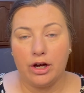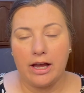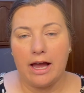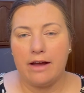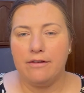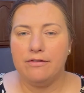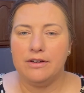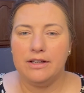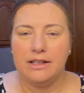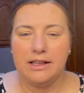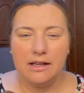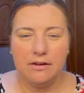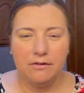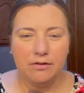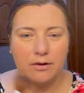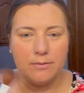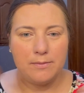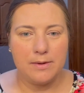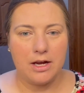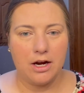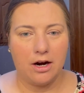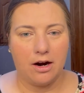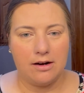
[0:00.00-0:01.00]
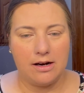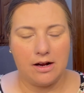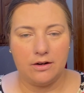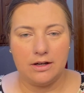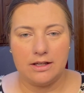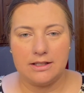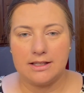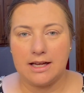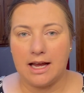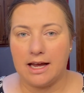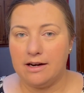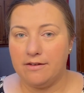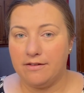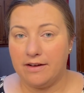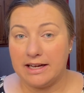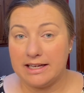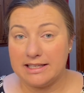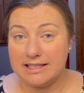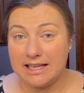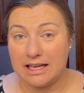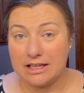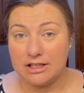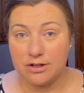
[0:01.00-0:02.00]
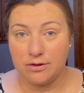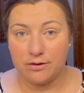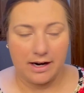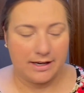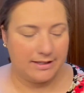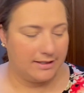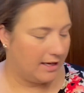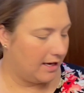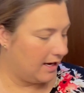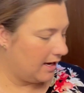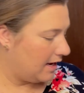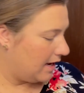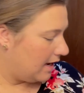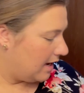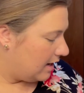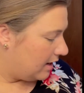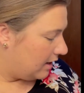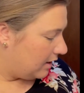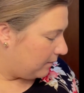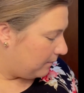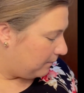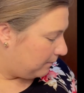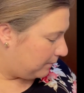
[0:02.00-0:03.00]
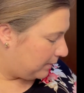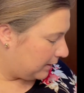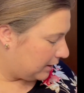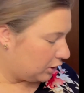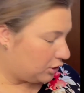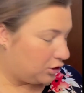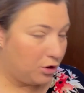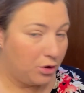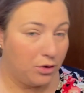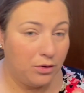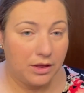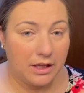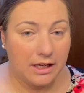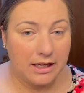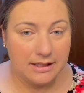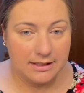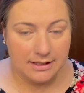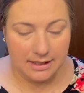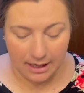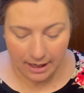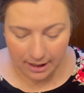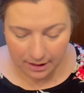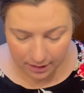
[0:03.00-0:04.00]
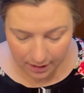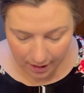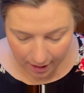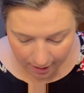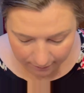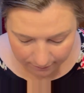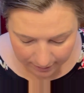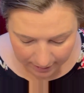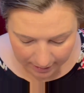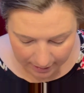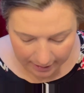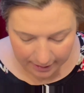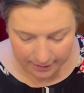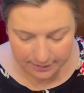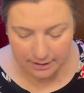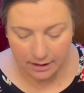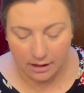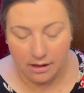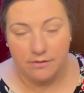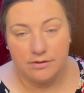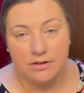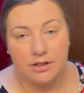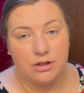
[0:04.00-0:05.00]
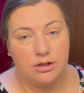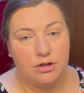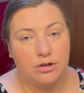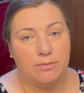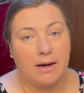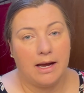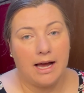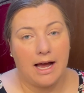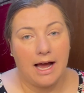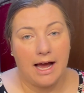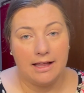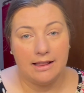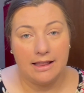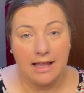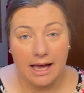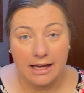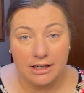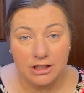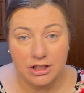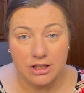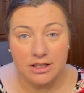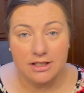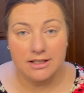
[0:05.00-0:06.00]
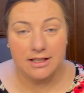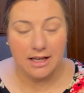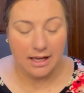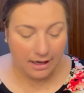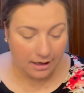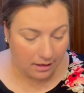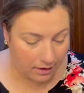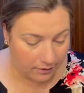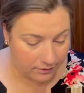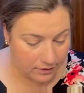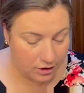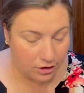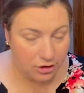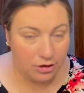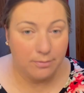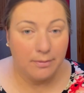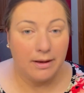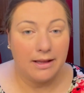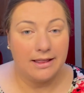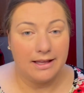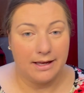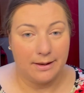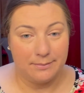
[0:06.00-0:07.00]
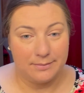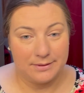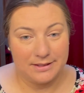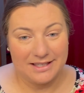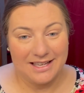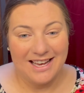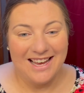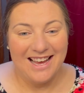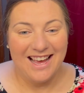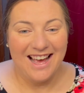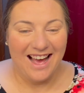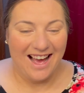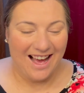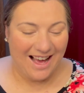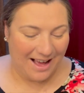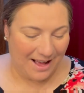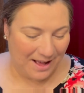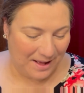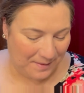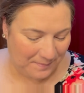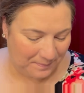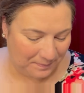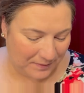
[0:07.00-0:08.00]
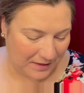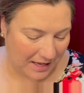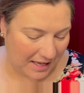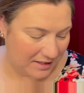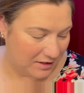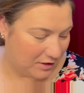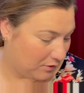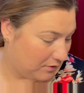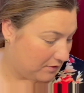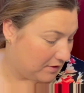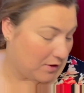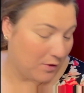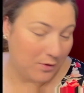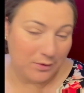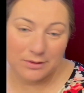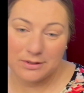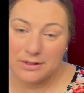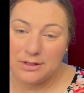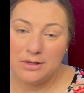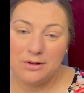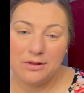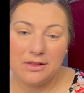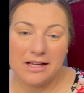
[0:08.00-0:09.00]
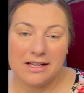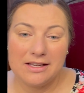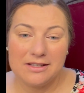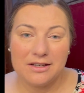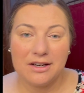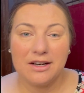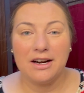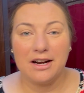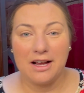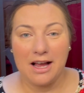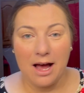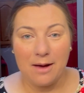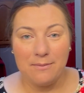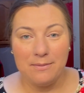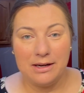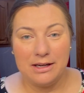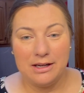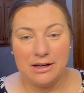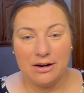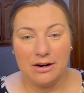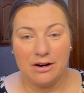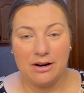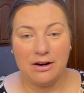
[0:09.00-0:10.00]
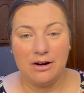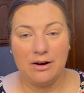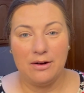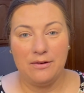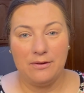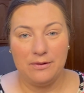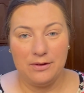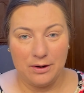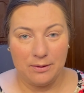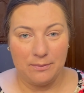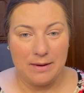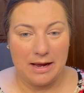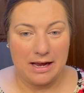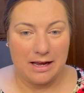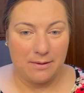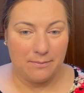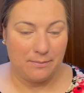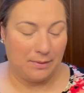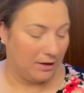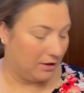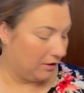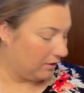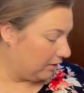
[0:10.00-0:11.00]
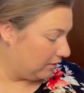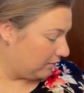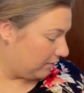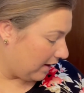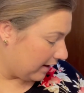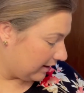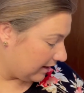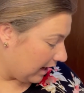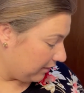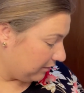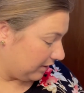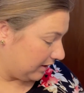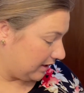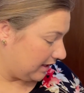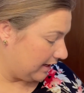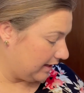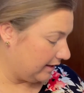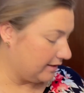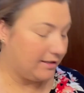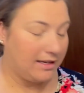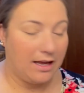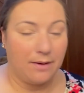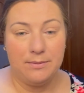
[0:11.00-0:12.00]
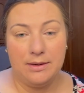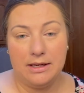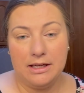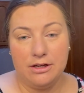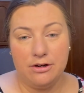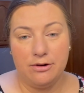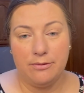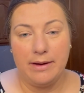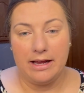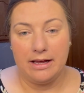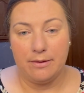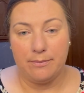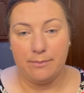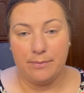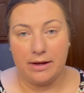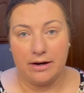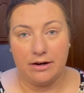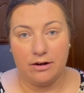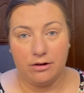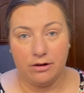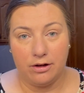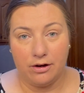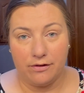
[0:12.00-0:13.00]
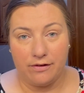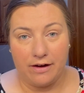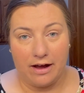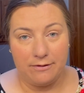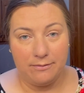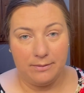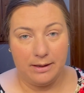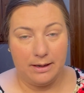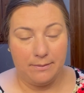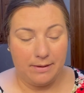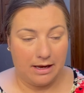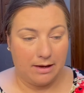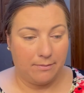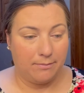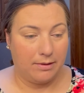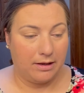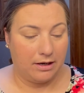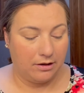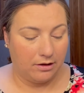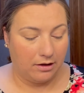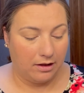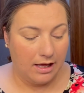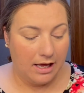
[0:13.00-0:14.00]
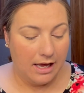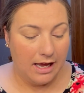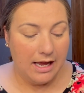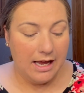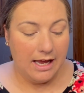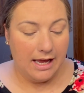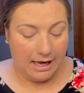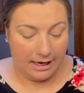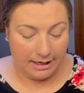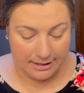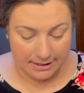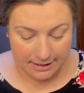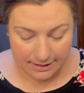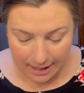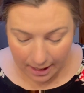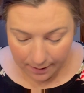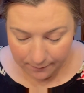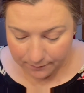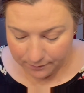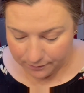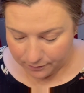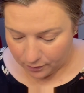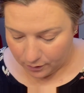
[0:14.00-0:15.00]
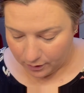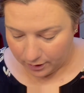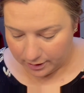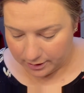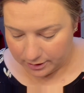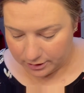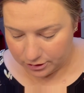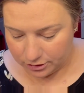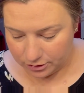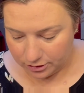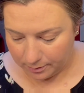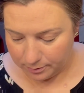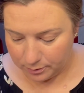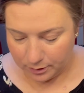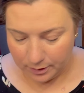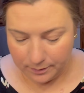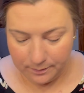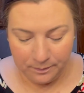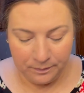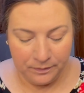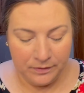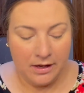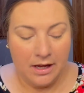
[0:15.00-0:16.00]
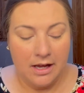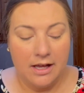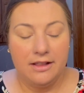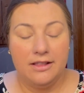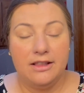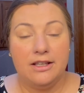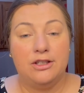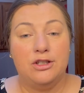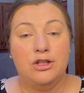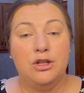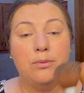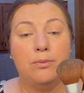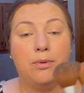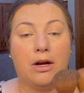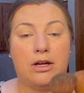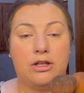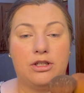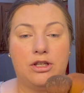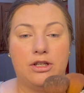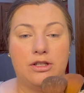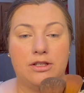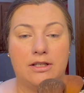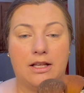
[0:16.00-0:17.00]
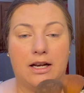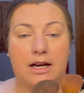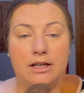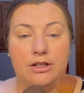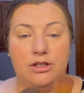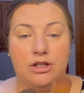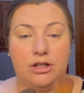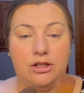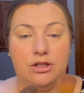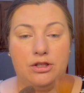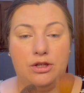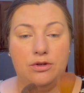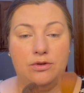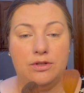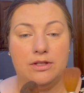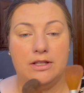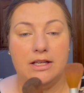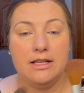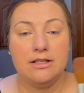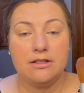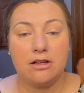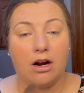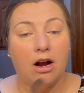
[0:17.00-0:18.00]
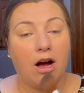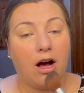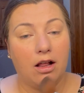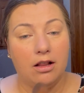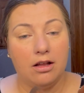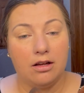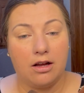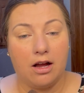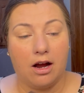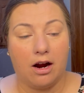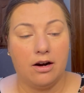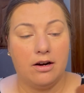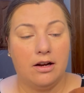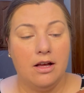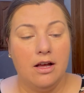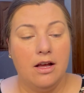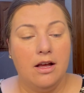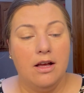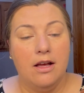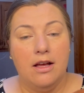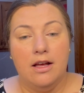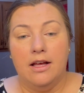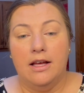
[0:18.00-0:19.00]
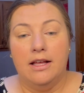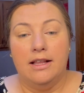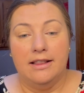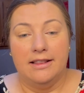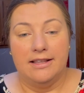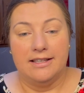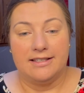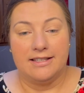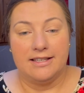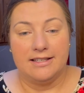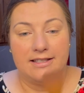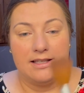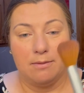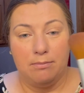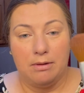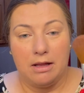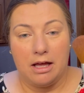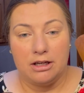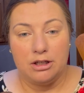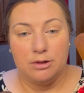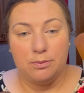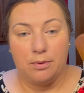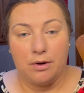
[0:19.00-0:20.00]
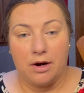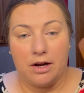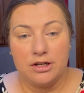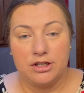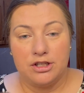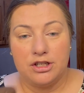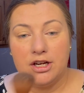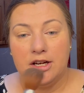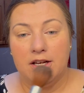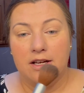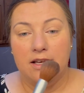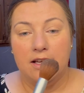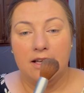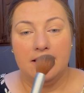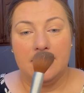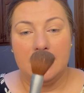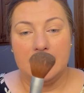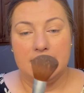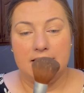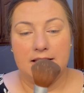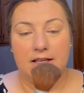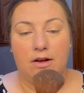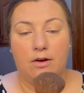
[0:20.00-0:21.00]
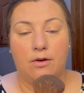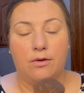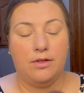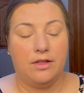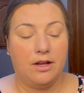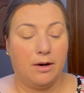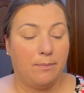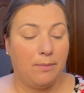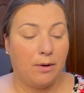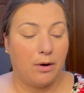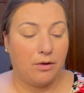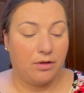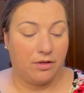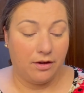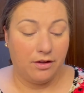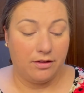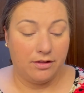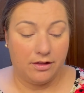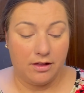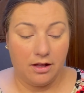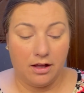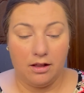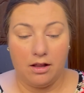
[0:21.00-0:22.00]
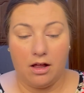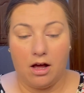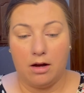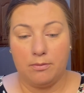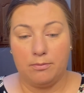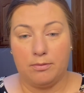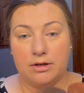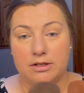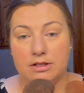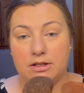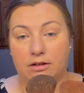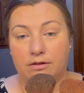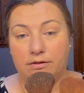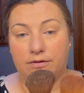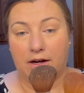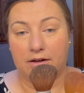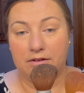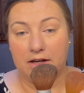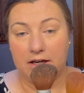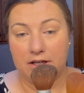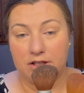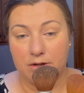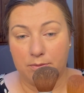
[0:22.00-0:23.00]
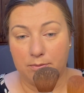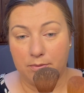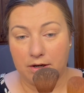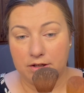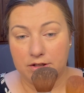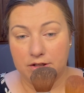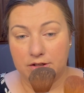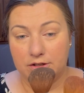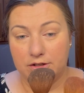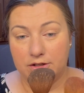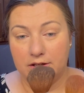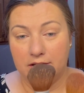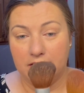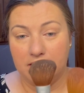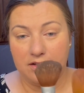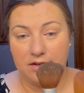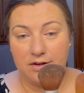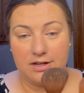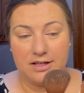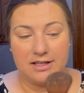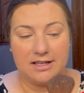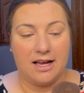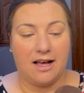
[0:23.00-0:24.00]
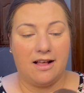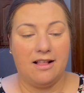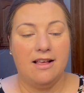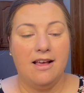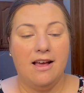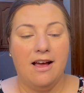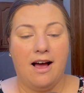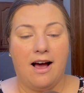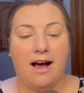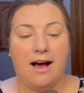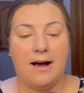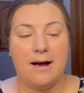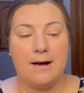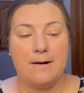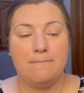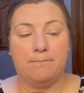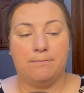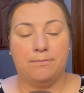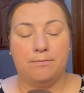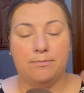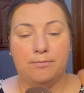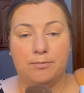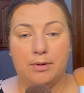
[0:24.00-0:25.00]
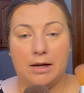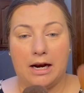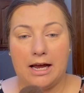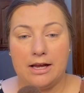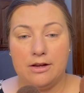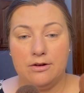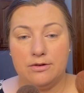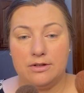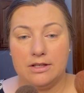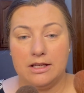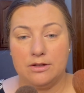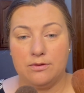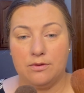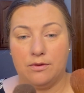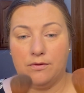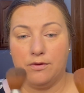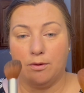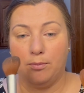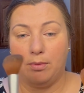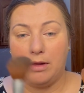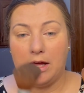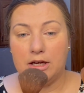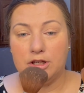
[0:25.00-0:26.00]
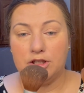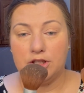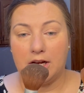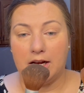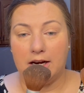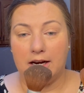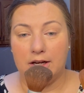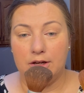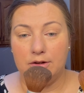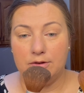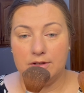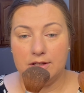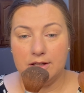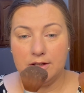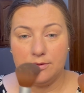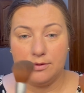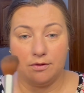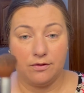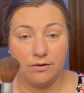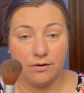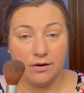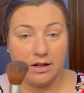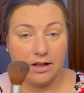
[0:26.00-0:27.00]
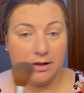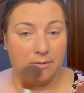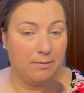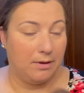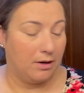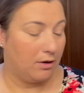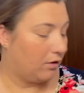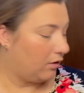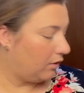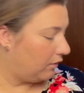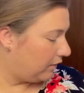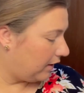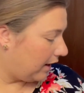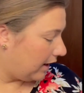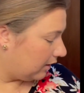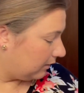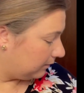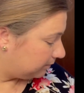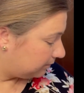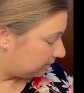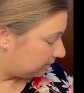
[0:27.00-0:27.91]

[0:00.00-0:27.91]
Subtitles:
Everything from here on out is kind of accessorizing, but the two things that I love is I love to do my eyelashes and I love to do my lips. And so those two things are gonna come in your makeup bundle. In fact, everything is coming in your makeup bundle, your 5-minute makeup bundle, except for, just dropped one, the two brushes that I just used. These are a la carte. This is the blush brush. They're both the long bristled foundation brushes, you can tell. But I use this one for blush and I use this one for the mineral veil.